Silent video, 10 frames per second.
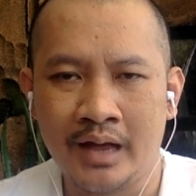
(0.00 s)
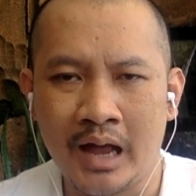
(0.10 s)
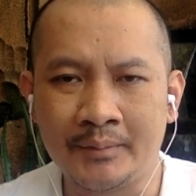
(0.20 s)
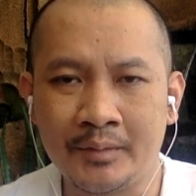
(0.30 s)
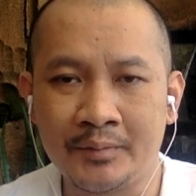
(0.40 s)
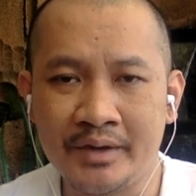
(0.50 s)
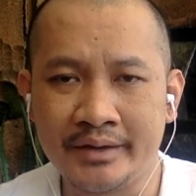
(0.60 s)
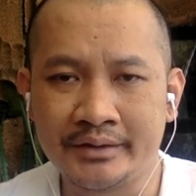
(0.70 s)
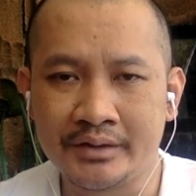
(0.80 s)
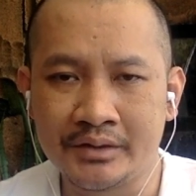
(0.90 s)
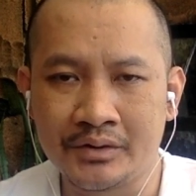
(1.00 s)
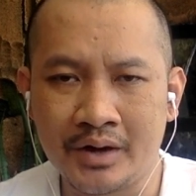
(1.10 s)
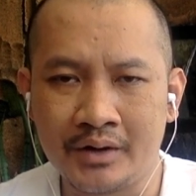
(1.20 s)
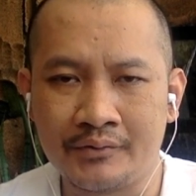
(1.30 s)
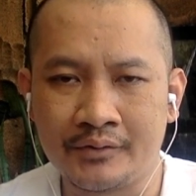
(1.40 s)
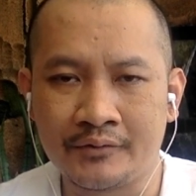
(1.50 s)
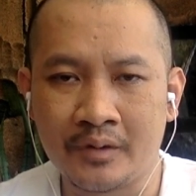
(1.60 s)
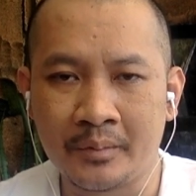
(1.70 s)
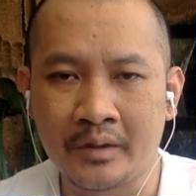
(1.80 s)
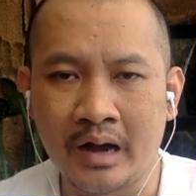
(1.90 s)
I'm a PhD graduate
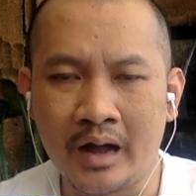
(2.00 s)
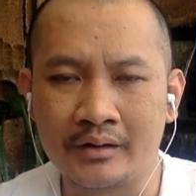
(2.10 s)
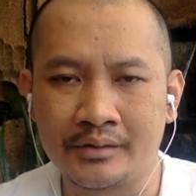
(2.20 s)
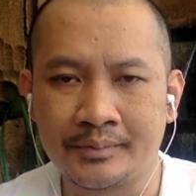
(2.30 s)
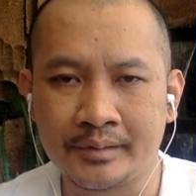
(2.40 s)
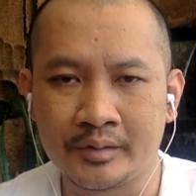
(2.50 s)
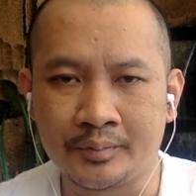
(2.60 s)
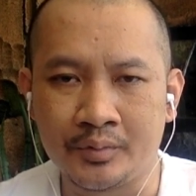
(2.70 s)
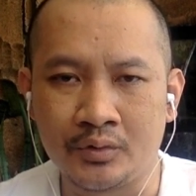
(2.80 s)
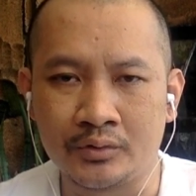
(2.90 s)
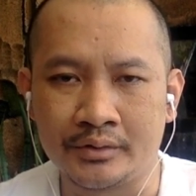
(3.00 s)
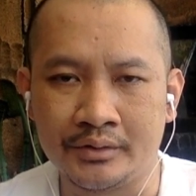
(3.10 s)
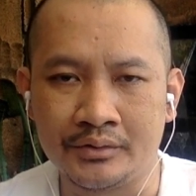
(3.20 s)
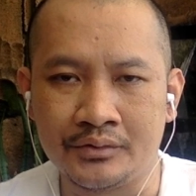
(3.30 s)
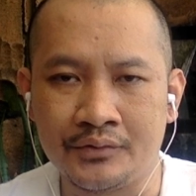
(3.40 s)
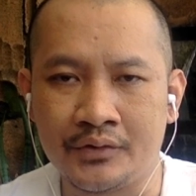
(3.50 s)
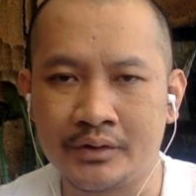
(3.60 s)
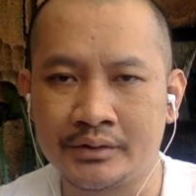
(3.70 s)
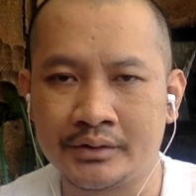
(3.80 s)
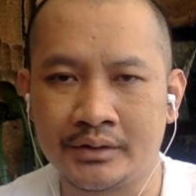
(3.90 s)
from Cardiff Metropolitan
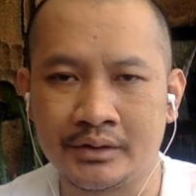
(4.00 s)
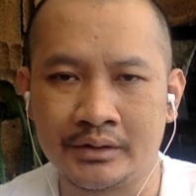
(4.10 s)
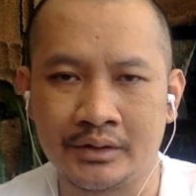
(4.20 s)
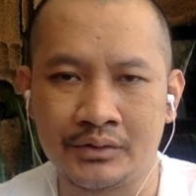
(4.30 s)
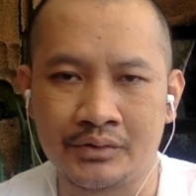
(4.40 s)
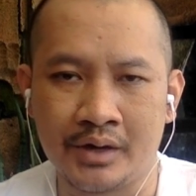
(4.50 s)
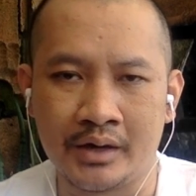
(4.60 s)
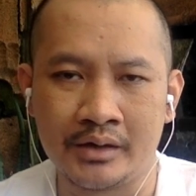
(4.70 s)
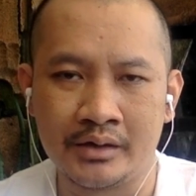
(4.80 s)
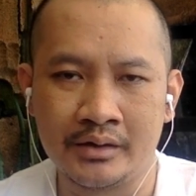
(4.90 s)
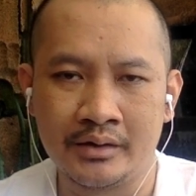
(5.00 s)
University in the UK,